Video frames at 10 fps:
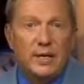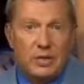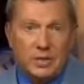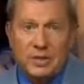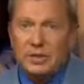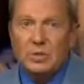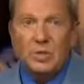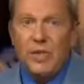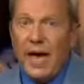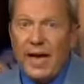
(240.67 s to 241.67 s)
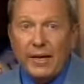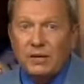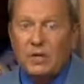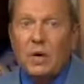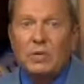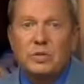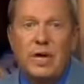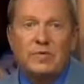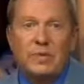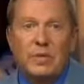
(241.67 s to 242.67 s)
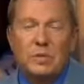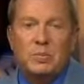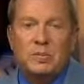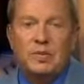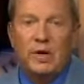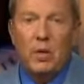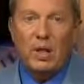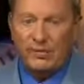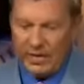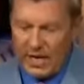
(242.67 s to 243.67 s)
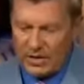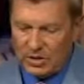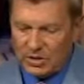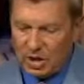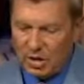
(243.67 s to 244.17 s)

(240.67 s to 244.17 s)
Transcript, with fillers: Just as with eggs, donors have to meet specific qualifications.